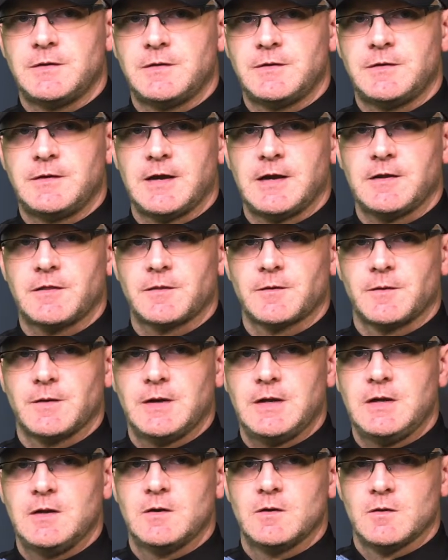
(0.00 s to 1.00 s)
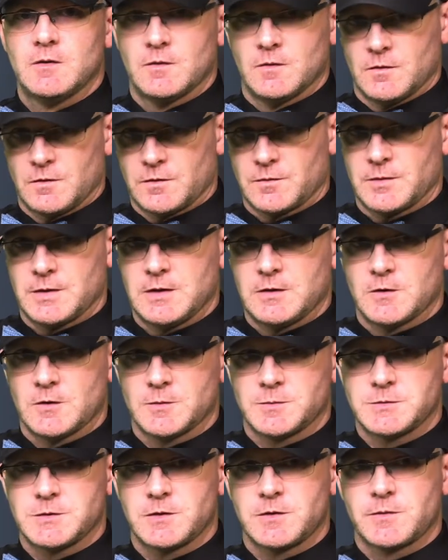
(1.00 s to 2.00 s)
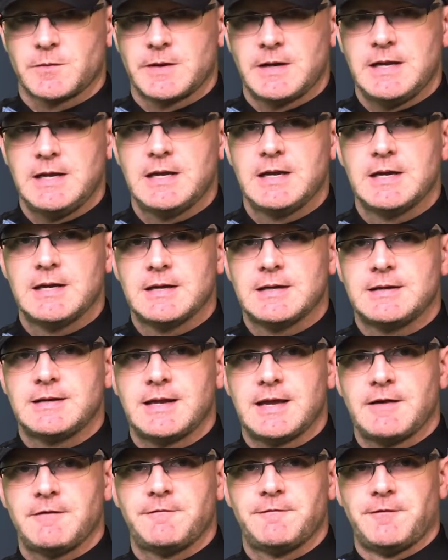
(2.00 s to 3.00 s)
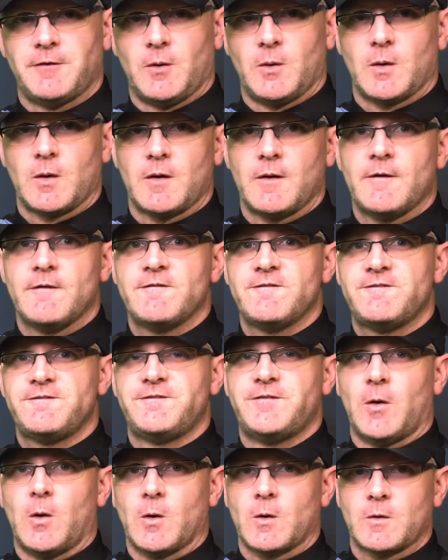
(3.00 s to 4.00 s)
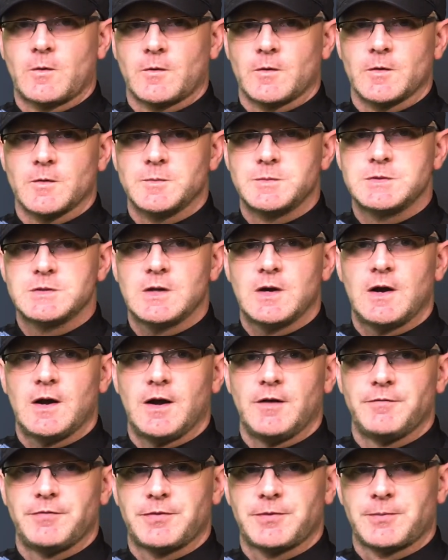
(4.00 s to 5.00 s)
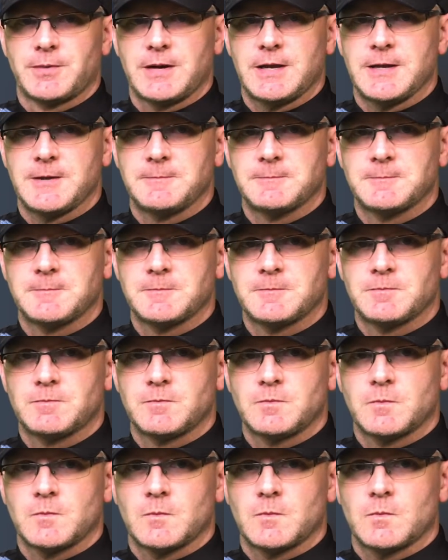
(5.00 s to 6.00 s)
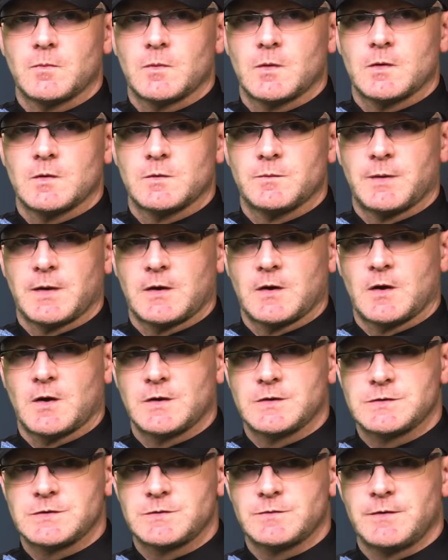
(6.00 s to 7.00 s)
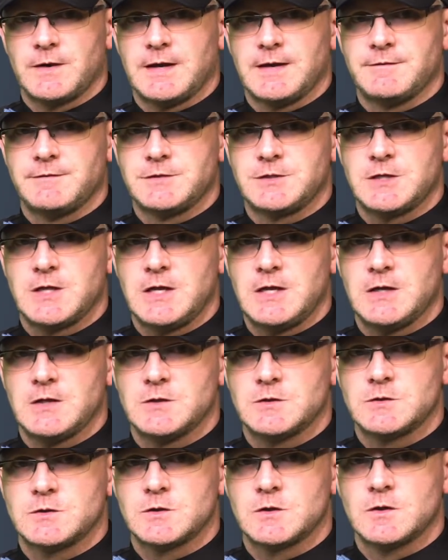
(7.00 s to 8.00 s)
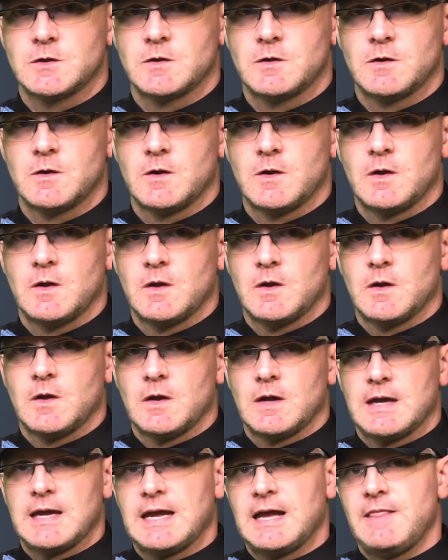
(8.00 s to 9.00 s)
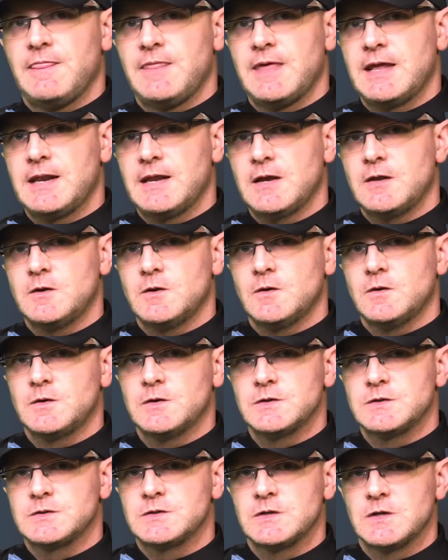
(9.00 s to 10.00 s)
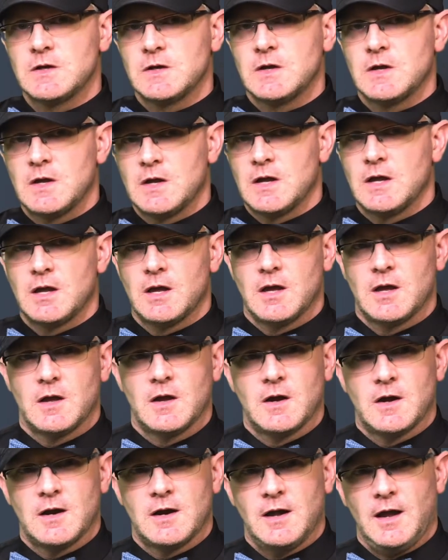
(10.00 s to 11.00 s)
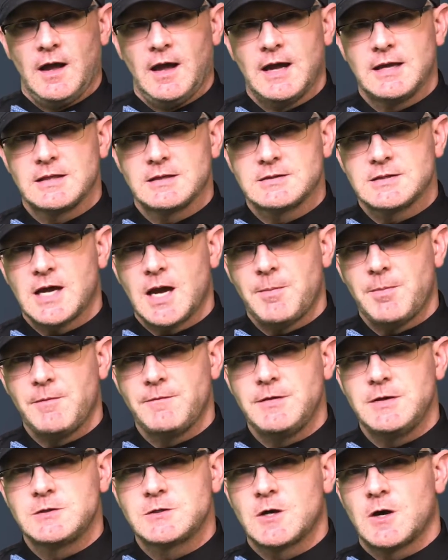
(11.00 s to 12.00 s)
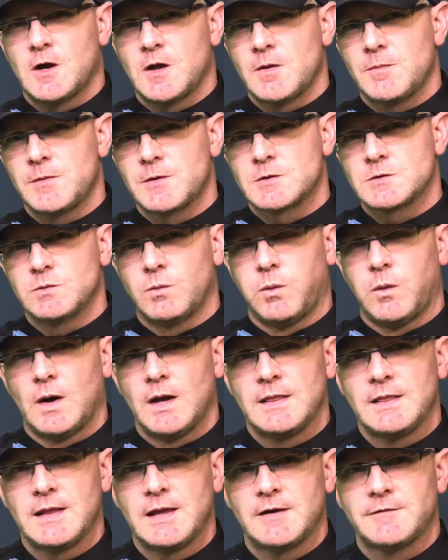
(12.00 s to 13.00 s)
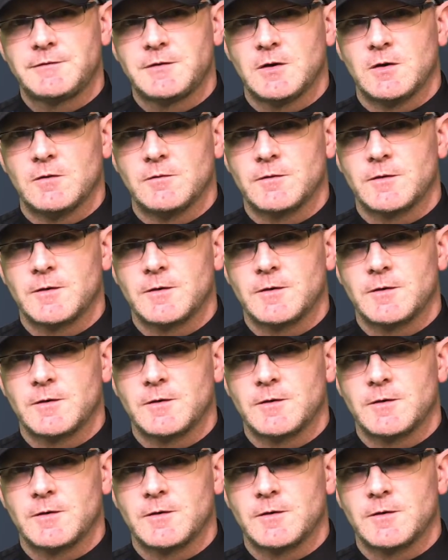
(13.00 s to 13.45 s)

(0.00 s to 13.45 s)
Day 3, 3 groups of 3. Day 4, 4 groups of 3. My constant rate of change. And then I notice at the top of each column, there's 1 left over.